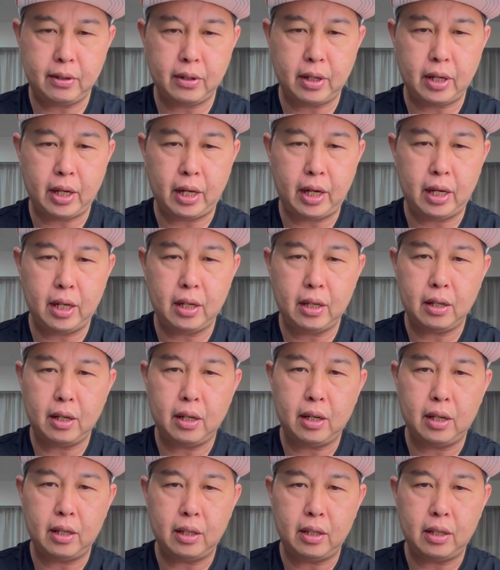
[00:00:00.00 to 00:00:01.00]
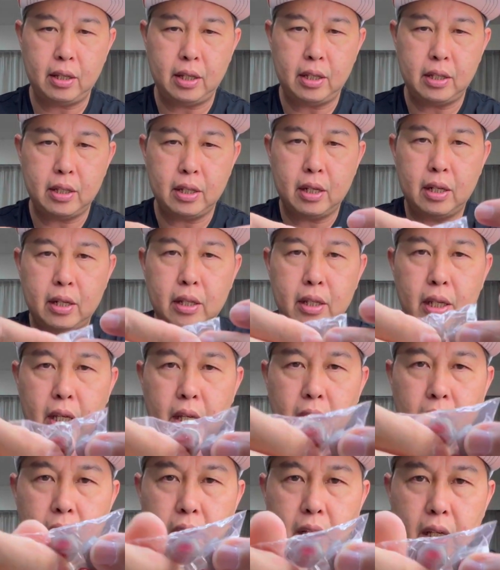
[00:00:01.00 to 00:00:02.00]
Okay, and these are the
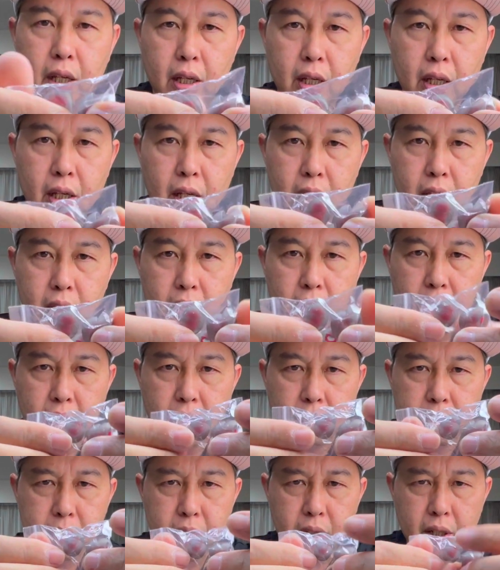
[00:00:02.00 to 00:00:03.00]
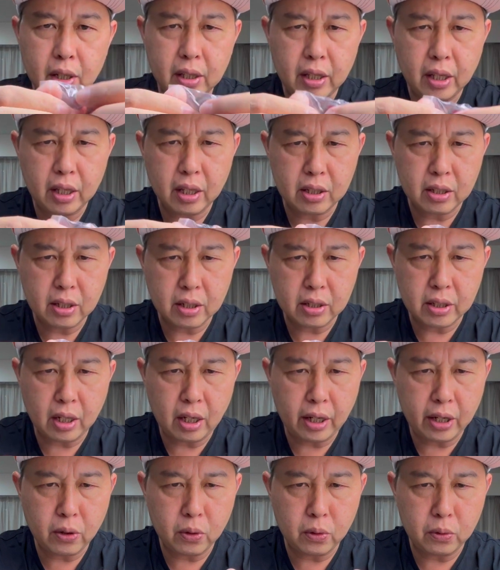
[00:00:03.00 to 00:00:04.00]
tips. I think it's a
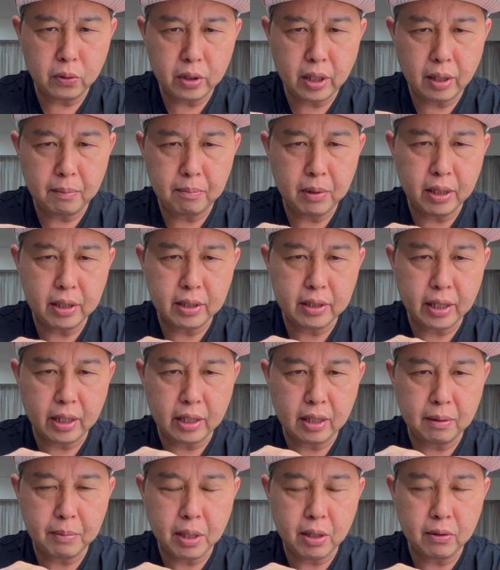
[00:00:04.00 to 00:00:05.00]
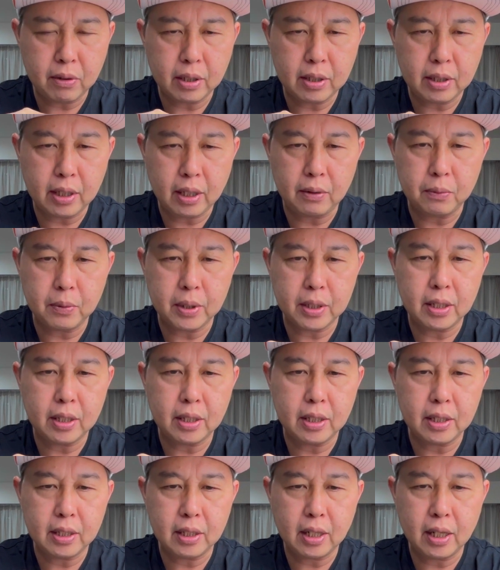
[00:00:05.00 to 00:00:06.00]
silicone tip. Let's take them out, see what's
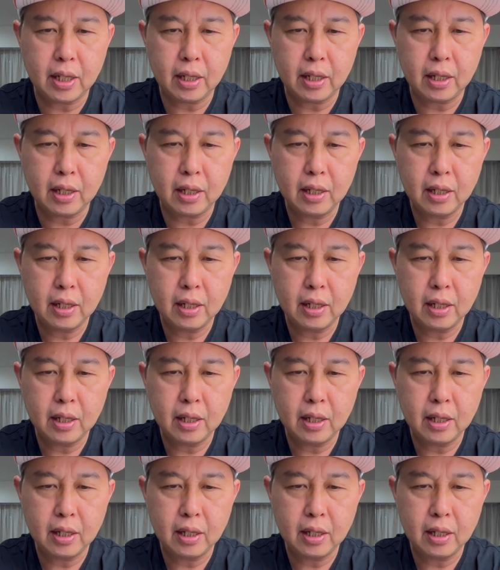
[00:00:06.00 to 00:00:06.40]
inside.